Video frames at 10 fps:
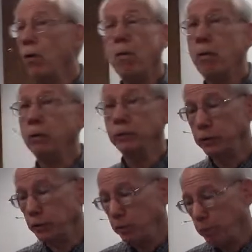
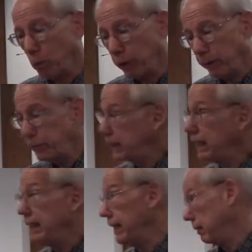almost to the point of
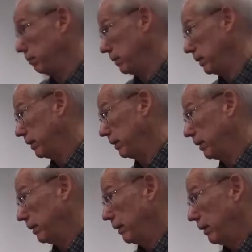tedium.
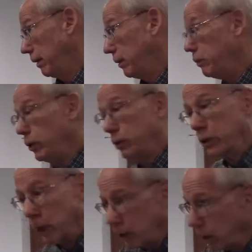You
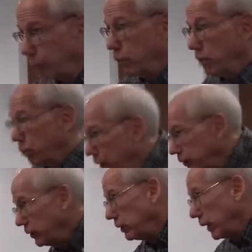just get different
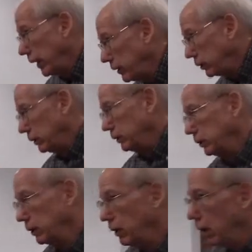
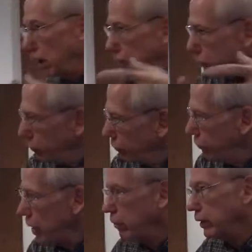presentations of some
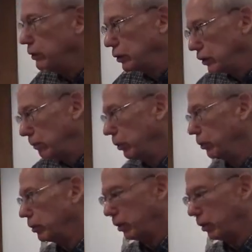very similar